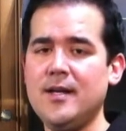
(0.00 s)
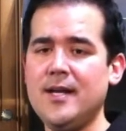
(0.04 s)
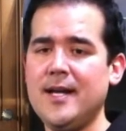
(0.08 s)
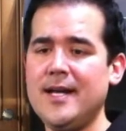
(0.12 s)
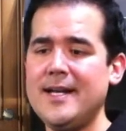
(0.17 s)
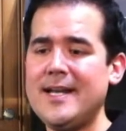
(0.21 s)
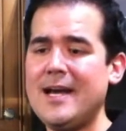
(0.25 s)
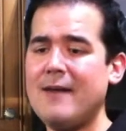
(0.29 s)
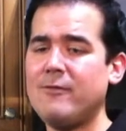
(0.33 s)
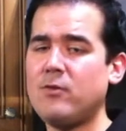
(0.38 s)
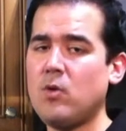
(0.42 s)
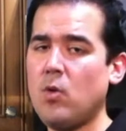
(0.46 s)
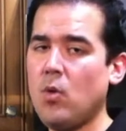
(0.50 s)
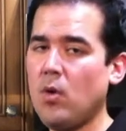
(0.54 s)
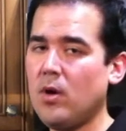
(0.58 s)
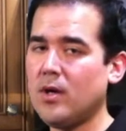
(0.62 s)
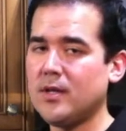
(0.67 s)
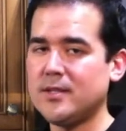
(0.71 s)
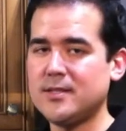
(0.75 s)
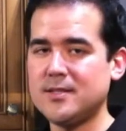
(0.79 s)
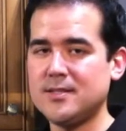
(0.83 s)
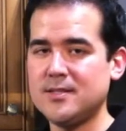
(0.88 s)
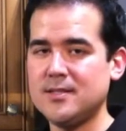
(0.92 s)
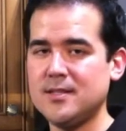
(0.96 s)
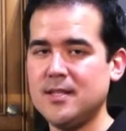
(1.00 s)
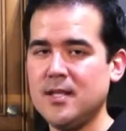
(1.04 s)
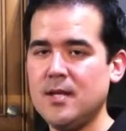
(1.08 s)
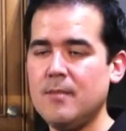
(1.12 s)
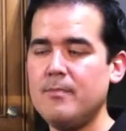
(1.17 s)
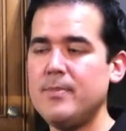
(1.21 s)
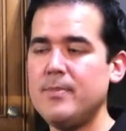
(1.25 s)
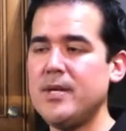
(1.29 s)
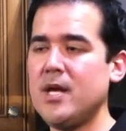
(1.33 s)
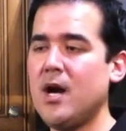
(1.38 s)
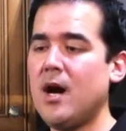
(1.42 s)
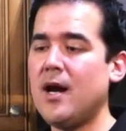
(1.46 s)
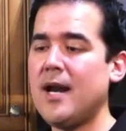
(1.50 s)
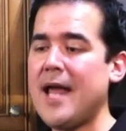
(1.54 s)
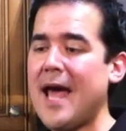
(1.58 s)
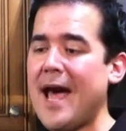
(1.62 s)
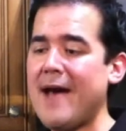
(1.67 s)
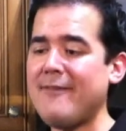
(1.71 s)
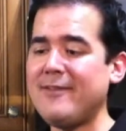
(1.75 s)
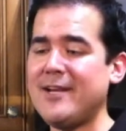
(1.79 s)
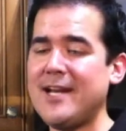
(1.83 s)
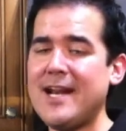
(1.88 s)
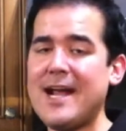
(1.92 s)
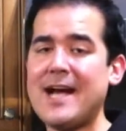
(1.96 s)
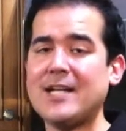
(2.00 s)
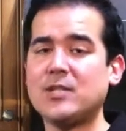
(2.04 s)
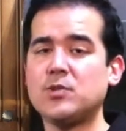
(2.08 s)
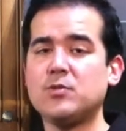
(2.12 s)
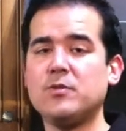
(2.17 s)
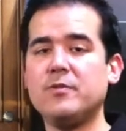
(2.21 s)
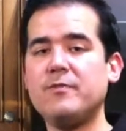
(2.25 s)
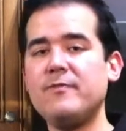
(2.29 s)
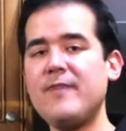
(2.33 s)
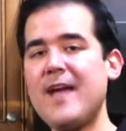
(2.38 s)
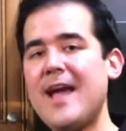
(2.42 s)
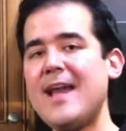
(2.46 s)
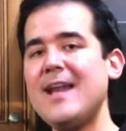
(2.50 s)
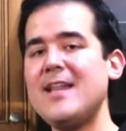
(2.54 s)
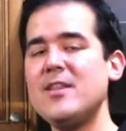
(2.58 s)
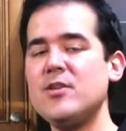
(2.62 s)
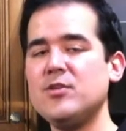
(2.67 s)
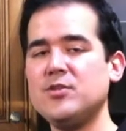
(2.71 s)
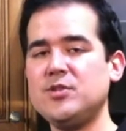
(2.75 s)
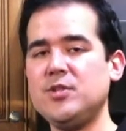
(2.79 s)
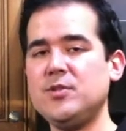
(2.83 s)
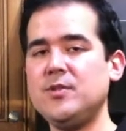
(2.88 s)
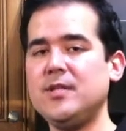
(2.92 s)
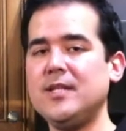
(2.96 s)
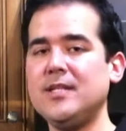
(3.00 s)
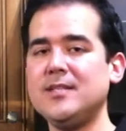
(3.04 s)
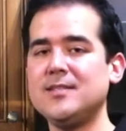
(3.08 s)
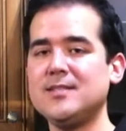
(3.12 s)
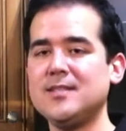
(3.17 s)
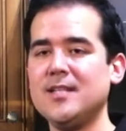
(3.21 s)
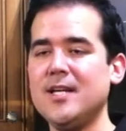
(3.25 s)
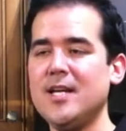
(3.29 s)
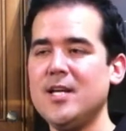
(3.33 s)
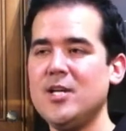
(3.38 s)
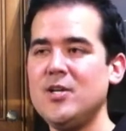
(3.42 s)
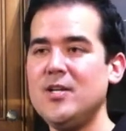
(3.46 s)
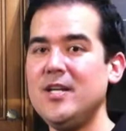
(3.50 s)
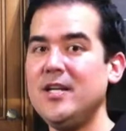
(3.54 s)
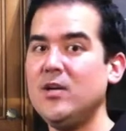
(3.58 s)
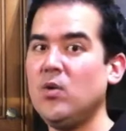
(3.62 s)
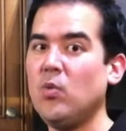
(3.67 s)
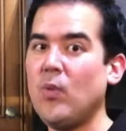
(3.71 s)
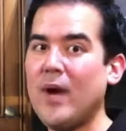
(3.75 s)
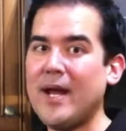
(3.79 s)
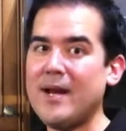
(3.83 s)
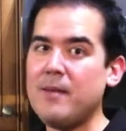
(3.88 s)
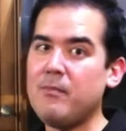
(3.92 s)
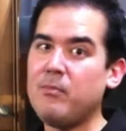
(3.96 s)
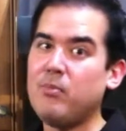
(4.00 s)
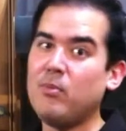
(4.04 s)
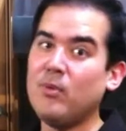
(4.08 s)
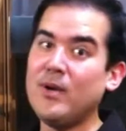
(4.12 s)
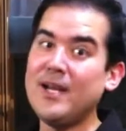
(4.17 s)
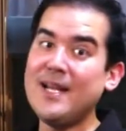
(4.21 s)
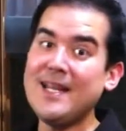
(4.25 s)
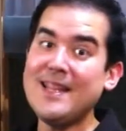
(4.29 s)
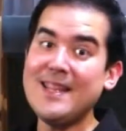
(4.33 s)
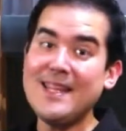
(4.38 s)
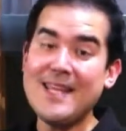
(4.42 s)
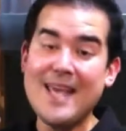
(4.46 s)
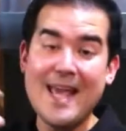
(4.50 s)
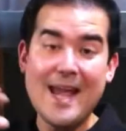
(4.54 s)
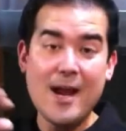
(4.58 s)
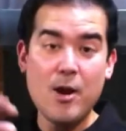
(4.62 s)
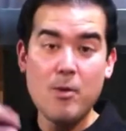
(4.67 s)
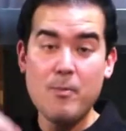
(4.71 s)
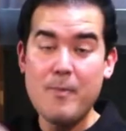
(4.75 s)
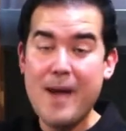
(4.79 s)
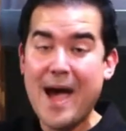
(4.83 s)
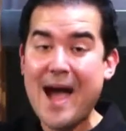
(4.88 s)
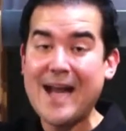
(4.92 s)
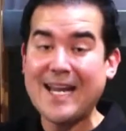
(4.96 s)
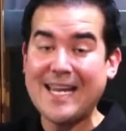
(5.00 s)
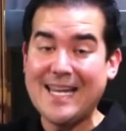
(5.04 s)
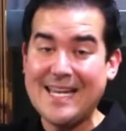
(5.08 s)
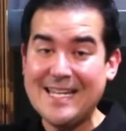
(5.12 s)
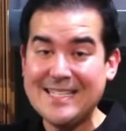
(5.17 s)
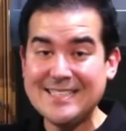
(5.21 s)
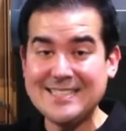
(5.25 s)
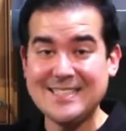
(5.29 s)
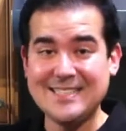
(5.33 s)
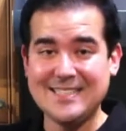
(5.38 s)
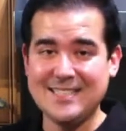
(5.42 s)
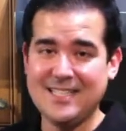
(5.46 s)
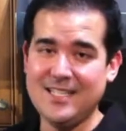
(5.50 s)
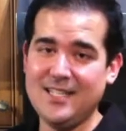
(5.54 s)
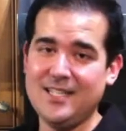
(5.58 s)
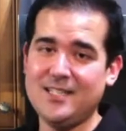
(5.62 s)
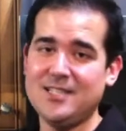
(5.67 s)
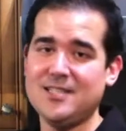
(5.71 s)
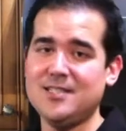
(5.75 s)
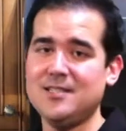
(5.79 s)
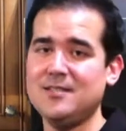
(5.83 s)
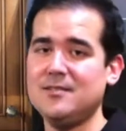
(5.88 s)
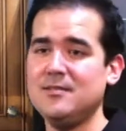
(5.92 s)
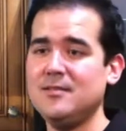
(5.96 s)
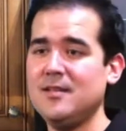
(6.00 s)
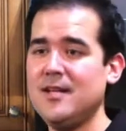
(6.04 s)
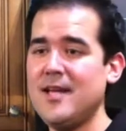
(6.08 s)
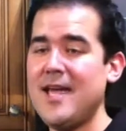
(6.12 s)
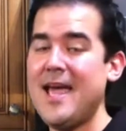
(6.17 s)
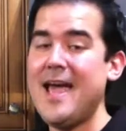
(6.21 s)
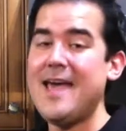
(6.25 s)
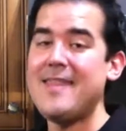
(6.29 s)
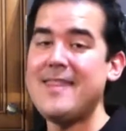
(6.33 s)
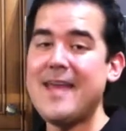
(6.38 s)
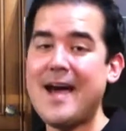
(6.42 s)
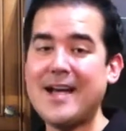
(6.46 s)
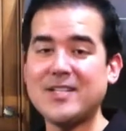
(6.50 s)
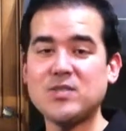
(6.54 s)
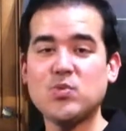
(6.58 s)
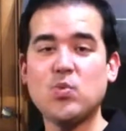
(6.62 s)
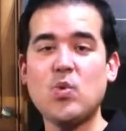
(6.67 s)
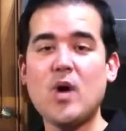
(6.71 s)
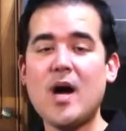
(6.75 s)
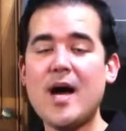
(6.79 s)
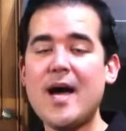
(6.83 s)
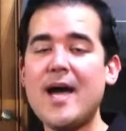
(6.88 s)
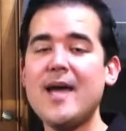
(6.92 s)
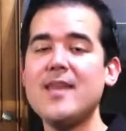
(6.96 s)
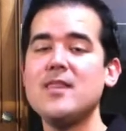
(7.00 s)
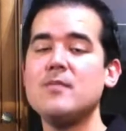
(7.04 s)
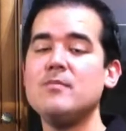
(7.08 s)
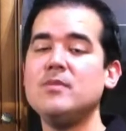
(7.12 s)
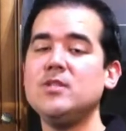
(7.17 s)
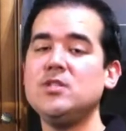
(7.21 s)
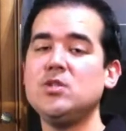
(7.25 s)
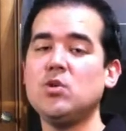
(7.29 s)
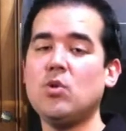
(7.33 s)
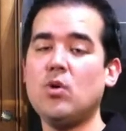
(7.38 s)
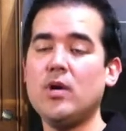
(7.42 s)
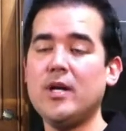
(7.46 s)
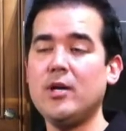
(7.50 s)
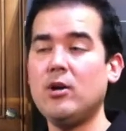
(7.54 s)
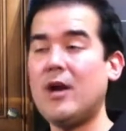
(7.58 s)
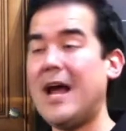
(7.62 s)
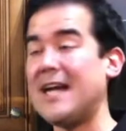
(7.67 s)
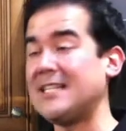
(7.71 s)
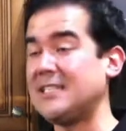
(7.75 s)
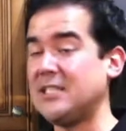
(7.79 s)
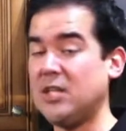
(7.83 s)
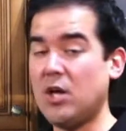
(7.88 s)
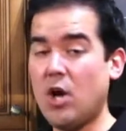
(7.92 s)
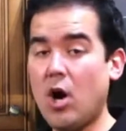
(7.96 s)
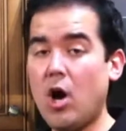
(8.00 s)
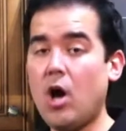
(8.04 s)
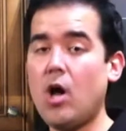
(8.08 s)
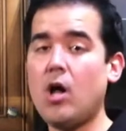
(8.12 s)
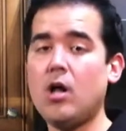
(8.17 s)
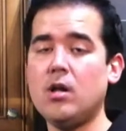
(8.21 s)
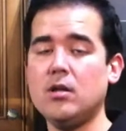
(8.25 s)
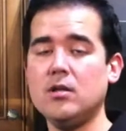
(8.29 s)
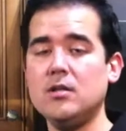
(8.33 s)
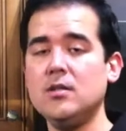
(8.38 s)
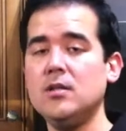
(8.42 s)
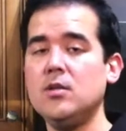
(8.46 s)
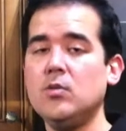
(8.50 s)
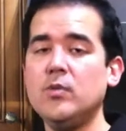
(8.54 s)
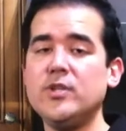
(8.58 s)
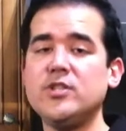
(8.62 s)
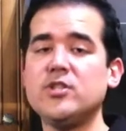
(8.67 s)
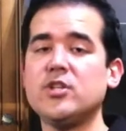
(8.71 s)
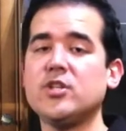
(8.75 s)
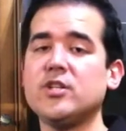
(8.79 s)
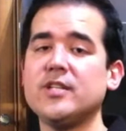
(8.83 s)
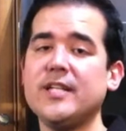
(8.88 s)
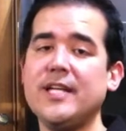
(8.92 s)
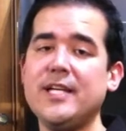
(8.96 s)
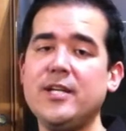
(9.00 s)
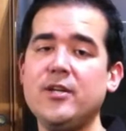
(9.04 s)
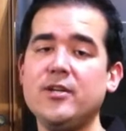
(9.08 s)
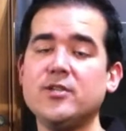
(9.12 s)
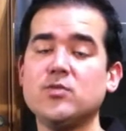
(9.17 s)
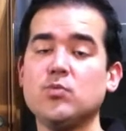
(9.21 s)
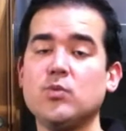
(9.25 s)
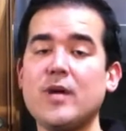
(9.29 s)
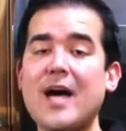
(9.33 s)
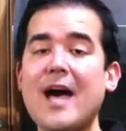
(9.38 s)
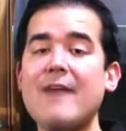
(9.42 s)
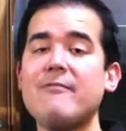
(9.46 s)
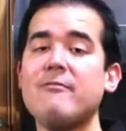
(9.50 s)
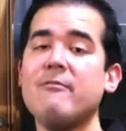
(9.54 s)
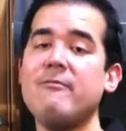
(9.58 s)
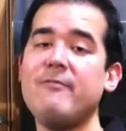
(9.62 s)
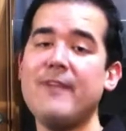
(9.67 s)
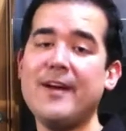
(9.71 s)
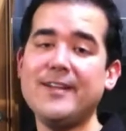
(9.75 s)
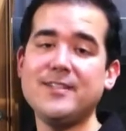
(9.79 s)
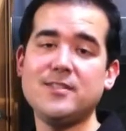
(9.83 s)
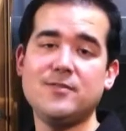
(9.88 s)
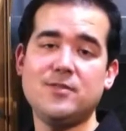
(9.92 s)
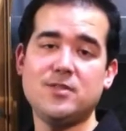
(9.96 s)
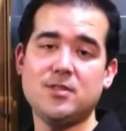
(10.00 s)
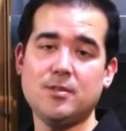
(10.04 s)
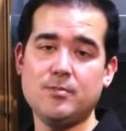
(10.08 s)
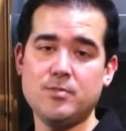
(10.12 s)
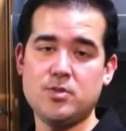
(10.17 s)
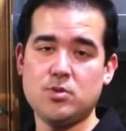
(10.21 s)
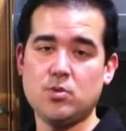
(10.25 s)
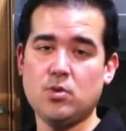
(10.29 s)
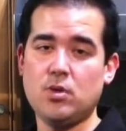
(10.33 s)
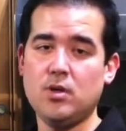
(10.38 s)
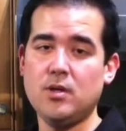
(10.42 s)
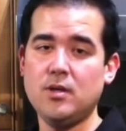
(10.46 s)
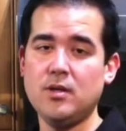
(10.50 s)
Now, of course, beyond having an actual fan in those units, you need a way to bring the air back into the kitchen. And that's why the majority, or actually all, recirculating units will have a vent of some sort.